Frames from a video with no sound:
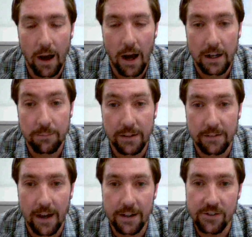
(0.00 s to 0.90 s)

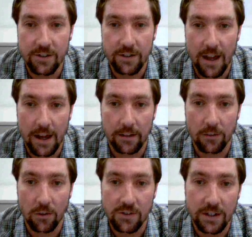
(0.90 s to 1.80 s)
argumentation
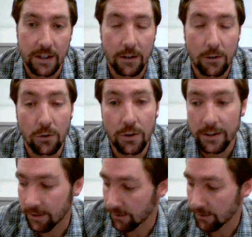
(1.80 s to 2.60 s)
and logic included in the